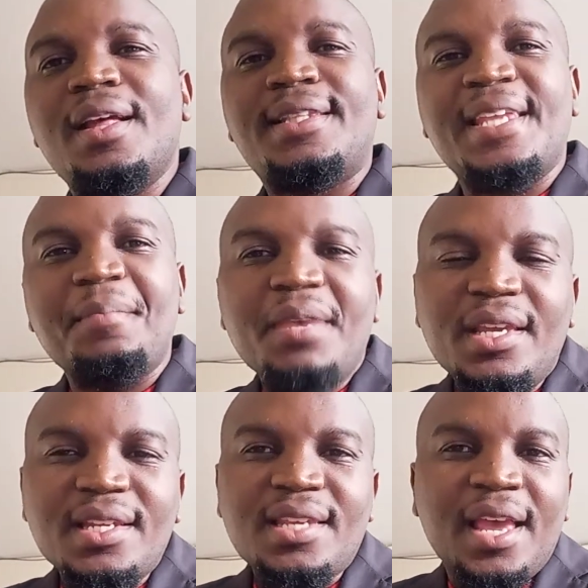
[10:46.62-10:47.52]
It
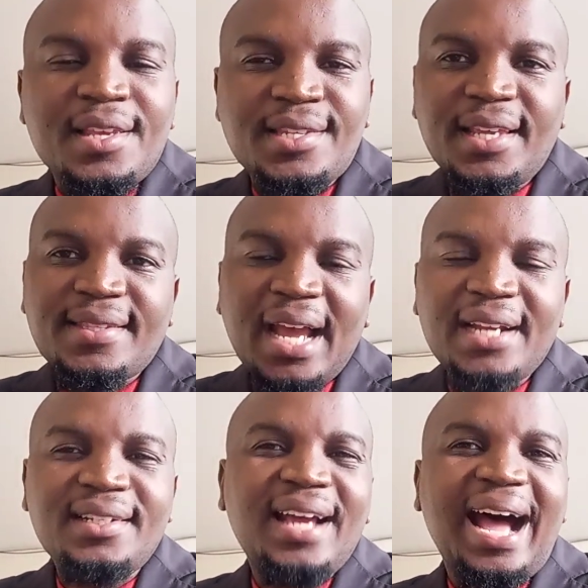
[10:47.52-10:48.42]
means
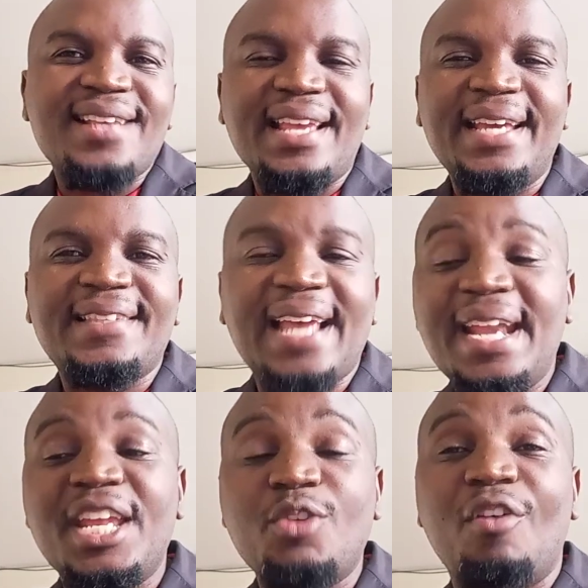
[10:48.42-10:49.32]
Satan has
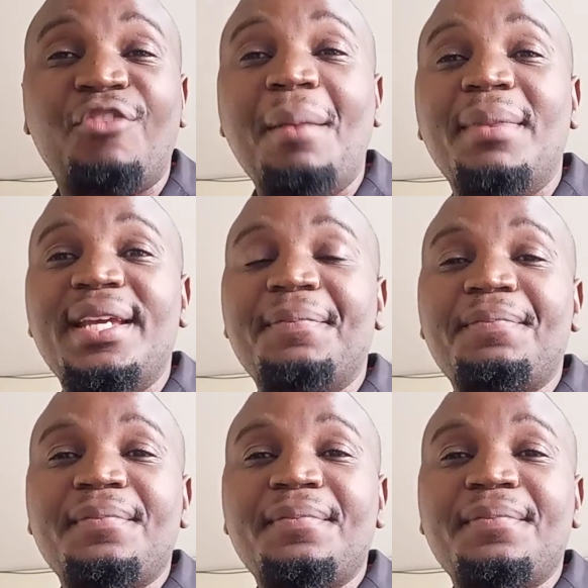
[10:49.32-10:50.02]
entered in your family